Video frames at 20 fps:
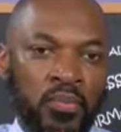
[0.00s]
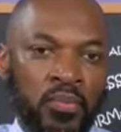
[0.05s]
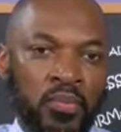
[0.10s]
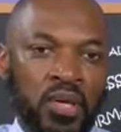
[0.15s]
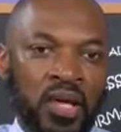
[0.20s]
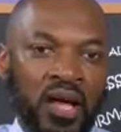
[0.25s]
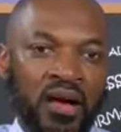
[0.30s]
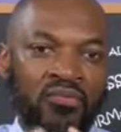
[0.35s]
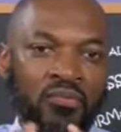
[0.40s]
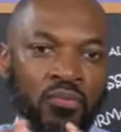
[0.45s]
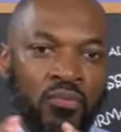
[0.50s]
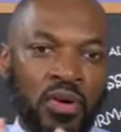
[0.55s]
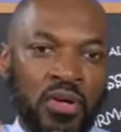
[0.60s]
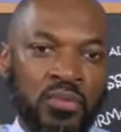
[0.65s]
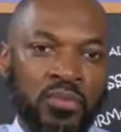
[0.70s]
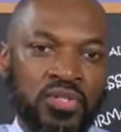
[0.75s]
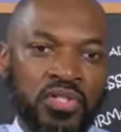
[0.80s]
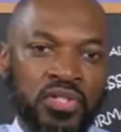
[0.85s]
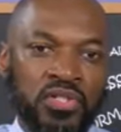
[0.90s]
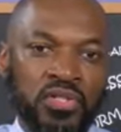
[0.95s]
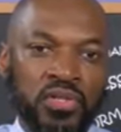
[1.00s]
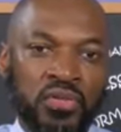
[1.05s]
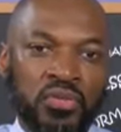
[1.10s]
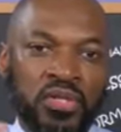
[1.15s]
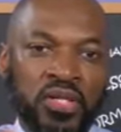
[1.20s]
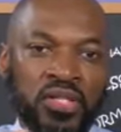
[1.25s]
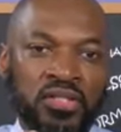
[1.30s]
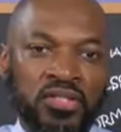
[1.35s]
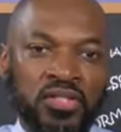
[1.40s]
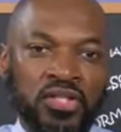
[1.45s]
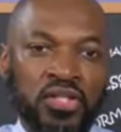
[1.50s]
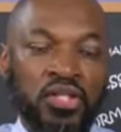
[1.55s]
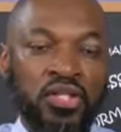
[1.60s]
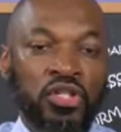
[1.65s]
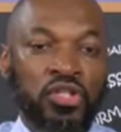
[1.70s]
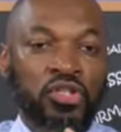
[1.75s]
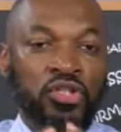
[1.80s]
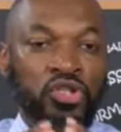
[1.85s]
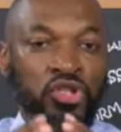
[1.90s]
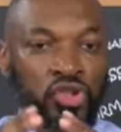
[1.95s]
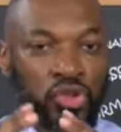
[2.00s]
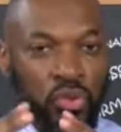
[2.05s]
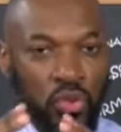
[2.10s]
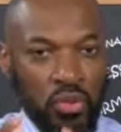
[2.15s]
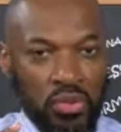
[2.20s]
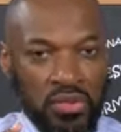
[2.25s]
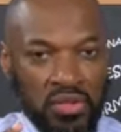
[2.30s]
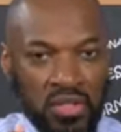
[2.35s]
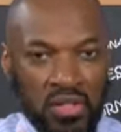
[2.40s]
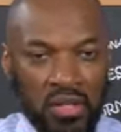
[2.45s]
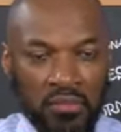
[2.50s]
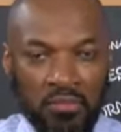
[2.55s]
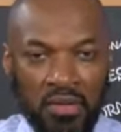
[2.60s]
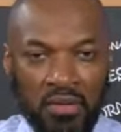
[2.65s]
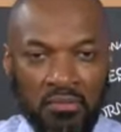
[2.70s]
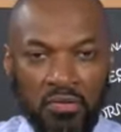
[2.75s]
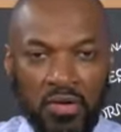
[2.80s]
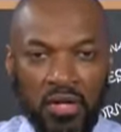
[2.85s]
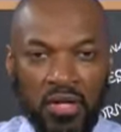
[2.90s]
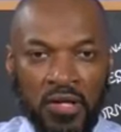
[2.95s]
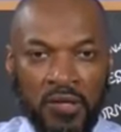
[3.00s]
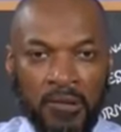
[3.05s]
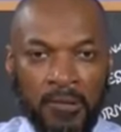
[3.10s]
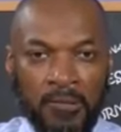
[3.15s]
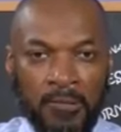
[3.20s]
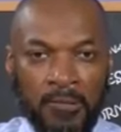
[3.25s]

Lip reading: We have one which is known as short-term memory